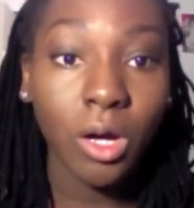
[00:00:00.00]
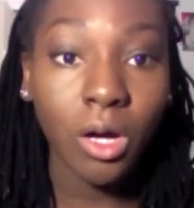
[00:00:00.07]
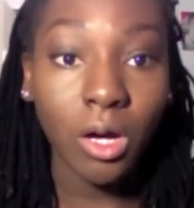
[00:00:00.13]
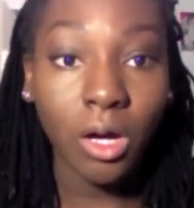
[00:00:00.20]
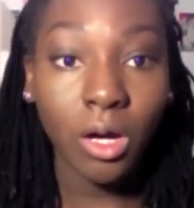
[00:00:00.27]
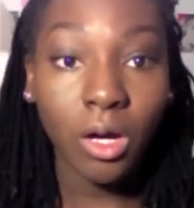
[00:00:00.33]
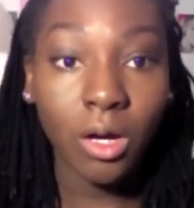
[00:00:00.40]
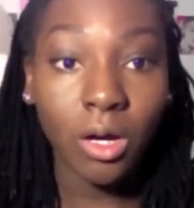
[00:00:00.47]

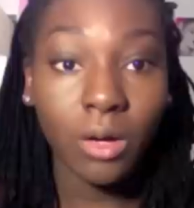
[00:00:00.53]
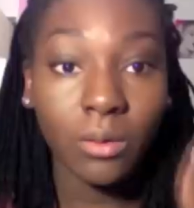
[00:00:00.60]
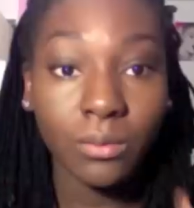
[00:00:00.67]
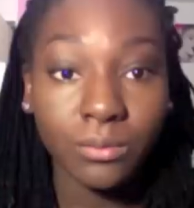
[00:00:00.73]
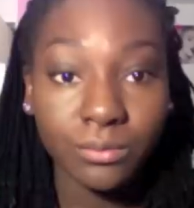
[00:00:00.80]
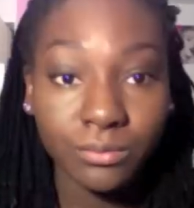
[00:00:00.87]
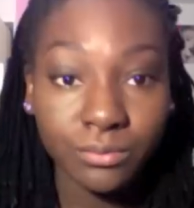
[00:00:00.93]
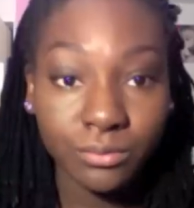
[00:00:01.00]

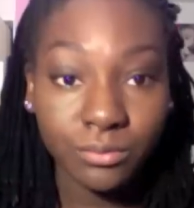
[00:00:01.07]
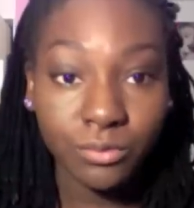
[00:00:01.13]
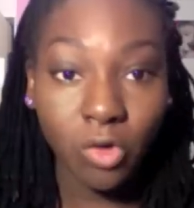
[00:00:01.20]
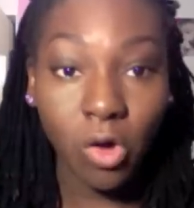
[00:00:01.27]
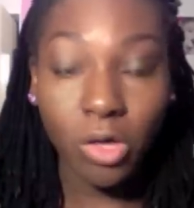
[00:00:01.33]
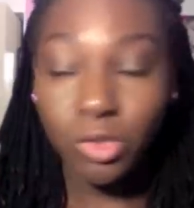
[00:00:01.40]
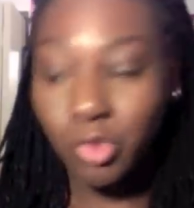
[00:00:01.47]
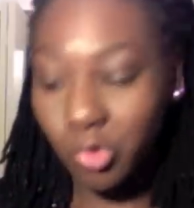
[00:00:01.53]

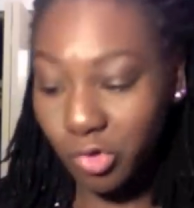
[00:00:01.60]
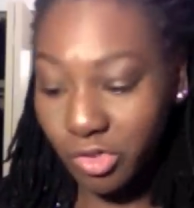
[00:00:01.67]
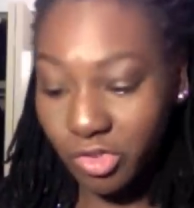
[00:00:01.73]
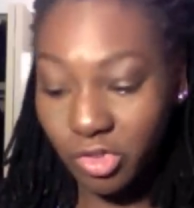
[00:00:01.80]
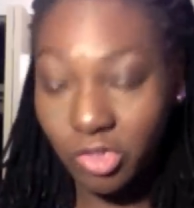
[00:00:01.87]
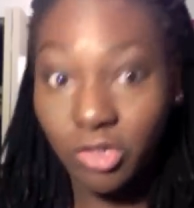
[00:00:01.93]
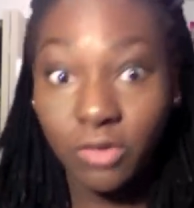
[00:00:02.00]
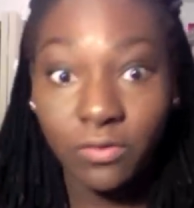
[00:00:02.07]
contours
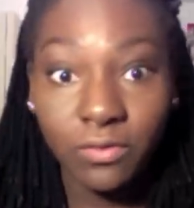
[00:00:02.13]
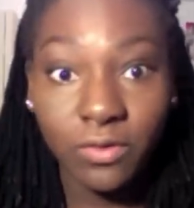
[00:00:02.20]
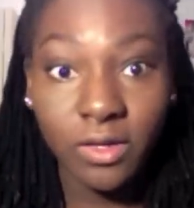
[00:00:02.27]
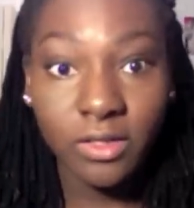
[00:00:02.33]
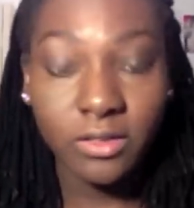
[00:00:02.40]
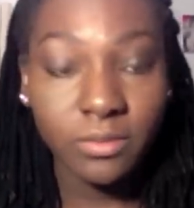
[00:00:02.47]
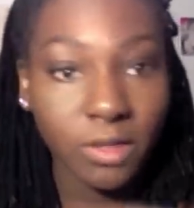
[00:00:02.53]
in your face,